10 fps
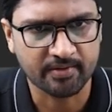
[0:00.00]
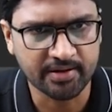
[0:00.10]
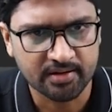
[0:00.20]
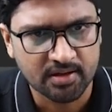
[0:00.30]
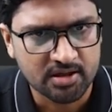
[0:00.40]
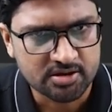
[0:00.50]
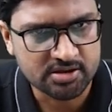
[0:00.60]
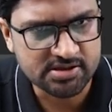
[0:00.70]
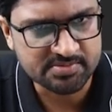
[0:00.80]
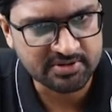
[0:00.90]
right,
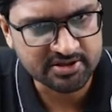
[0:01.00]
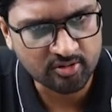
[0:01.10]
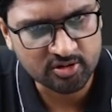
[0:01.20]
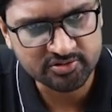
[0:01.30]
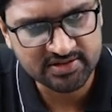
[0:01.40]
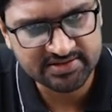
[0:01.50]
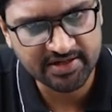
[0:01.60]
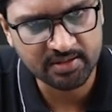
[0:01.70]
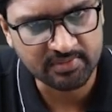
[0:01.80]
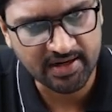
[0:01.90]
this method also has a
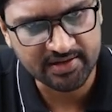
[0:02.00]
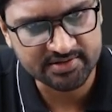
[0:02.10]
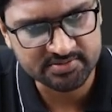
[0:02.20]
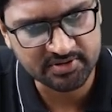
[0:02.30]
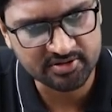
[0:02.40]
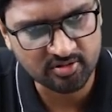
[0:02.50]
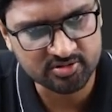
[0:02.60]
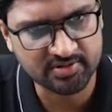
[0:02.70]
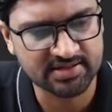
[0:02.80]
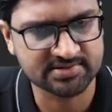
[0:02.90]
name add, this method
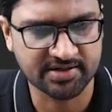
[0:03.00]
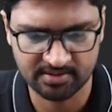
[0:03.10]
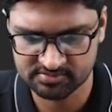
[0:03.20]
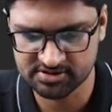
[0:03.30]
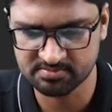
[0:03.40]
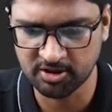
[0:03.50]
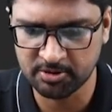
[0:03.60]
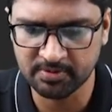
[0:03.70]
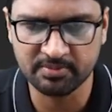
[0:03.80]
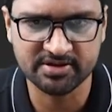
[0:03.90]
also has a name. Since
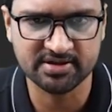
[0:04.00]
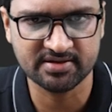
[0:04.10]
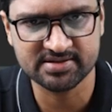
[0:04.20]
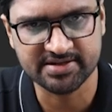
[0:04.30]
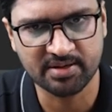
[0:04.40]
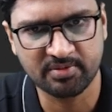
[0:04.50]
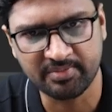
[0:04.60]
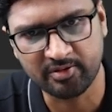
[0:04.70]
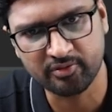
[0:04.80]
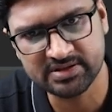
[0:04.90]
multiple methods have the same
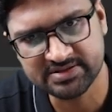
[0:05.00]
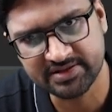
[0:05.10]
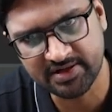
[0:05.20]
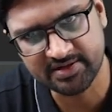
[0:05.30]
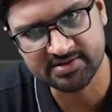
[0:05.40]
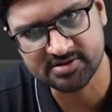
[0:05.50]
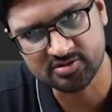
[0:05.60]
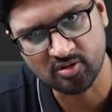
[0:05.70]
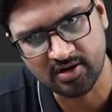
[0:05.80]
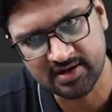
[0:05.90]
name, I go and say that this
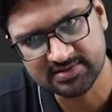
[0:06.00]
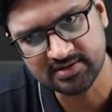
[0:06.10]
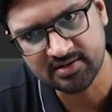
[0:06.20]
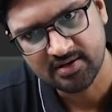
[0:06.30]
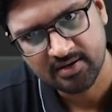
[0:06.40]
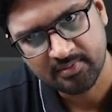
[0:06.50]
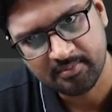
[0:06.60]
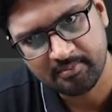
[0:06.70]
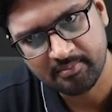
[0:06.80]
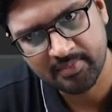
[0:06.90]
is called as a
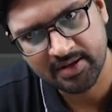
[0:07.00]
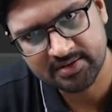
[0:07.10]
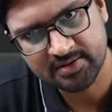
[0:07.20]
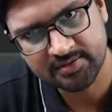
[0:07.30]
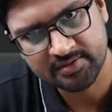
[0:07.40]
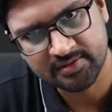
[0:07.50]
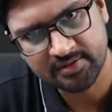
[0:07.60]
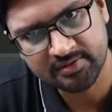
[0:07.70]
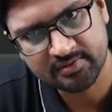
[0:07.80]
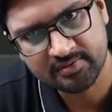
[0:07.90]

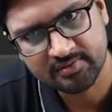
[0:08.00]
method